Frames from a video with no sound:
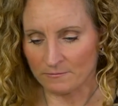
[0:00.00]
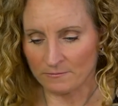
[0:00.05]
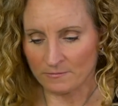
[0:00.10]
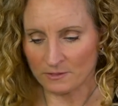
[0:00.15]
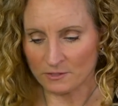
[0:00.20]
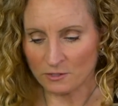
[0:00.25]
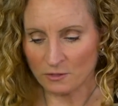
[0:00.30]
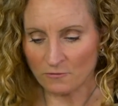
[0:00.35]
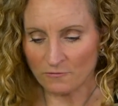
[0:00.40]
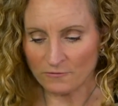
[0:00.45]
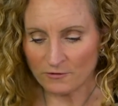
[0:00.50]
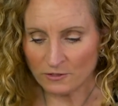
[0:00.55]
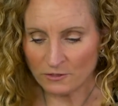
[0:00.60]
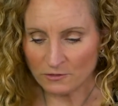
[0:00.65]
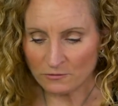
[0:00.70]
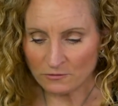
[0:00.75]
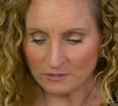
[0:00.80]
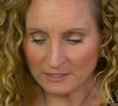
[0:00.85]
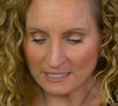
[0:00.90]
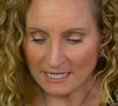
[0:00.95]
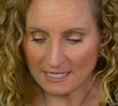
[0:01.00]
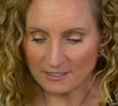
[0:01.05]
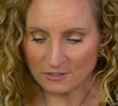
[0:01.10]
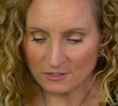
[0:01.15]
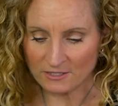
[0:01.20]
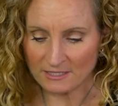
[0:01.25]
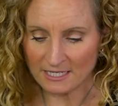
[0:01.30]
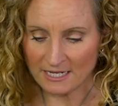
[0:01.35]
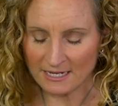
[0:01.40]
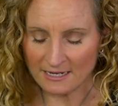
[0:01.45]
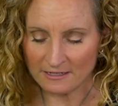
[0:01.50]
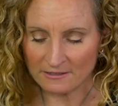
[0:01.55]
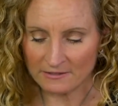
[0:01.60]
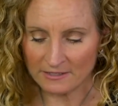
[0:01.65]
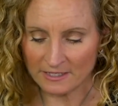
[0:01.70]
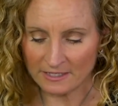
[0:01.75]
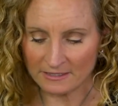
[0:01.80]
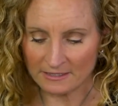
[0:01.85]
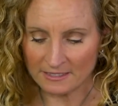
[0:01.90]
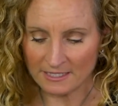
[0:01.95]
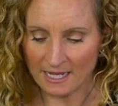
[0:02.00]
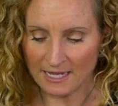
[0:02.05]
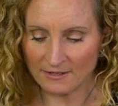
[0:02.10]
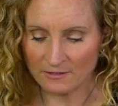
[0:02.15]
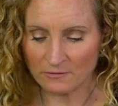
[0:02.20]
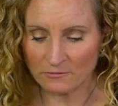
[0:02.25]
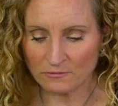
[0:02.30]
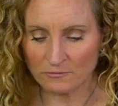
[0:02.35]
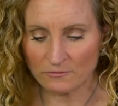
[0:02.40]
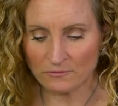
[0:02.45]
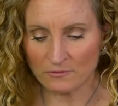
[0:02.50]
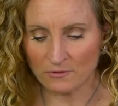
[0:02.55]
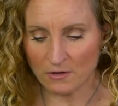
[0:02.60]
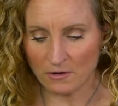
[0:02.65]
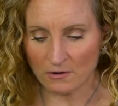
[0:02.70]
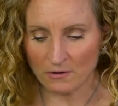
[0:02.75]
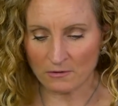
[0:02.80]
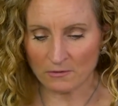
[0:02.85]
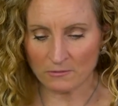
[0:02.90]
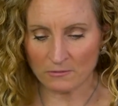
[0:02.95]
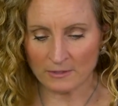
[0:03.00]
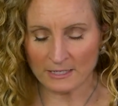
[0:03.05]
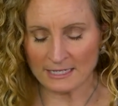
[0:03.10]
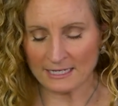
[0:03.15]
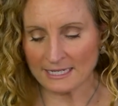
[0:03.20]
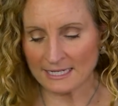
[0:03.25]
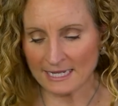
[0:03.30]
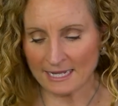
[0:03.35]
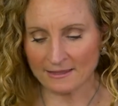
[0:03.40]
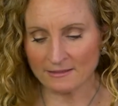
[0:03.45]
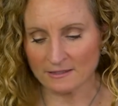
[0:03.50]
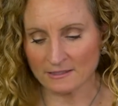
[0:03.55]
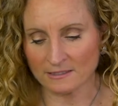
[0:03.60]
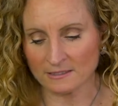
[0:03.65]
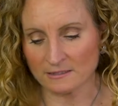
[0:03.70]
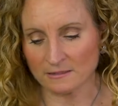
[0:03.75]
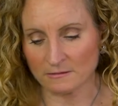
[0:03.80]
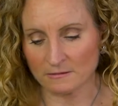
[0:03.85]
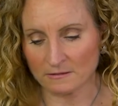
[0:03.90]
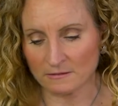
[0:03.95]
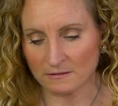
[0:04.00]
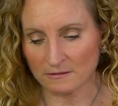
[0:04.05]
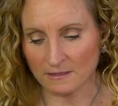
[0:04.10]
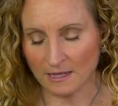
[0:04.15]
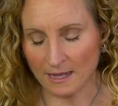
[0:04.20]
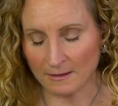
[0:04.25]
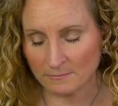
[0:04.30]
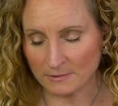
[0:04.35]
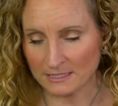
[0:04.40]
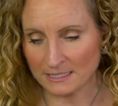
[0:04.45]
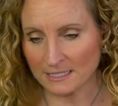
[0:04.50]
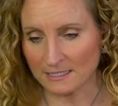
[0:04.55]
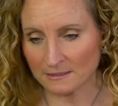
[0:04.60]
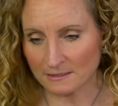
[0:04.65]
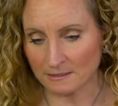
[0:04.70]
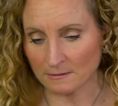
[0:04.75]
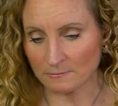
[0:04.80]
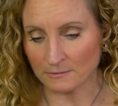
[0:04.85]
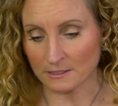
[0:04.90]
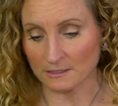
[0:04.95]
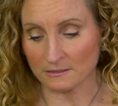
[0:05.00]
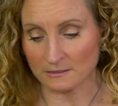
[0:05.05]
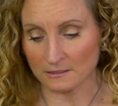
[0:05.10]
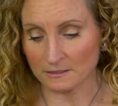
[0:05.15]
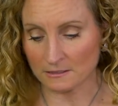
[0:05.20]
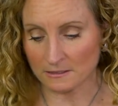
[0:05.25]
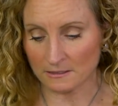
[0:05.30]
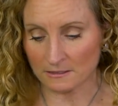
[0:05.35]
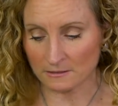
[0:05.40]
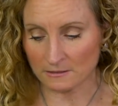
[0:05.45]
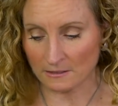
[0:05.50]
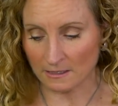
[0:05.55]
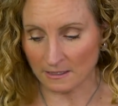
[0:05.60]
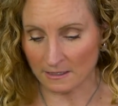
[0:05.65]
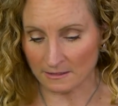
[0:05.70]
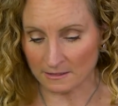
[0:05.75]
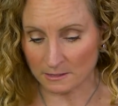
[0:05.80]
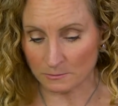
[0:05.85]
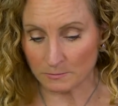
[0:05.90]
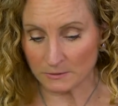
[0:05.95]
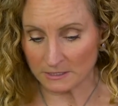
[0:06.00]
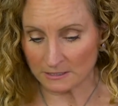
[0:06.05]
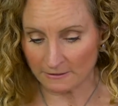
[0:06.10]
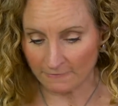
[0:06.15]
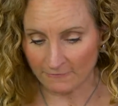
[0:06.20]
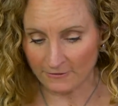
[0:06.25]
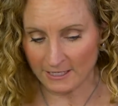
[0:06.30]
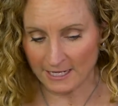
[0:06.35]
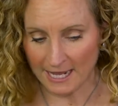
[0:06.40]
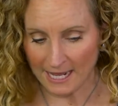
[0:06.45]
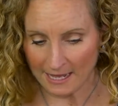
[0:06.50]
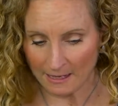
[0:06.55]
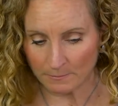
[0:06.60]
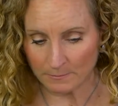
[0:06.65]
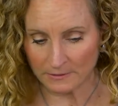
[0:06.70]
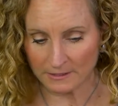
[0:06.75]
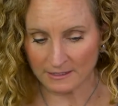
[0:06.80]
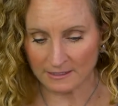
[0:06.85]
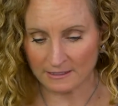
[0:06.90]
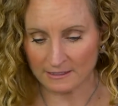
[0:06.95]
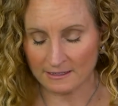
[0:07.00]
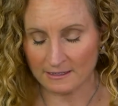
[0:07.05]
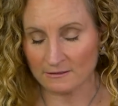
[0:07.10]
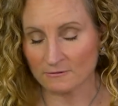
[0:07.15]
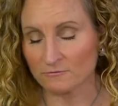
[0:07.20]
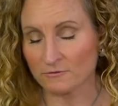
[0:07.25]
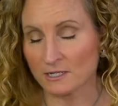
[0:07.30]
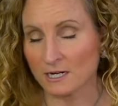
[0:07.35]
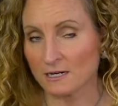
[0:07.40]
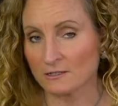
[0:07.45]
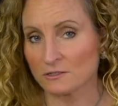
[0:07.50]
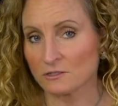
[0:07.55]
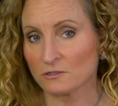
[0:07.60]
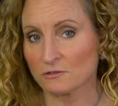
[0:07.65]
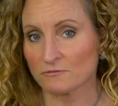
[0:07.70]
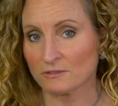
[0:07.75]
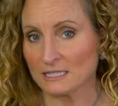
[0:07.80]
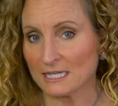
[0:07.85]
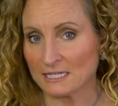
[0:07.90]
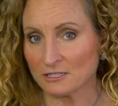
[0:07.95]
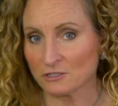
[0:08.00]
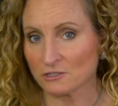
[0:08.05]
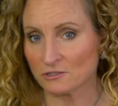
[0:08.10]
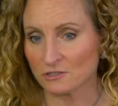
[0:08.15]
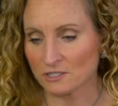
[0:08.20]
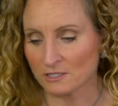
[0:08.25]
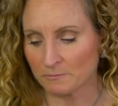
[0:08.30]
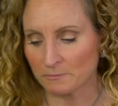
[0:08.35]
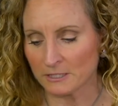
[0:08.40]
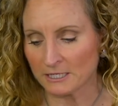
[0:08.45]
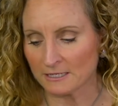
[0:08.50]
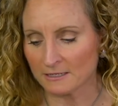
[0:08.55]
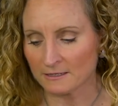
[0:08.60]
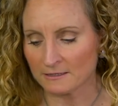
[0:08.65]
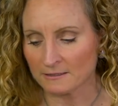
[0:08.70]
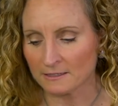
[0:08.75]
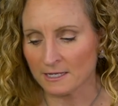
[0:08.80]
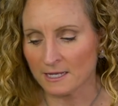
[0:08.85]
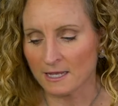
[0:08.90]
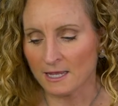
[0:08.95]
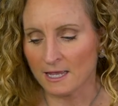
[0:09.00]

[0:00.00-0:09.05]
So for you, Sagittarius, I don't know, and again, I'm seeing something specific happening in regards to relationship here,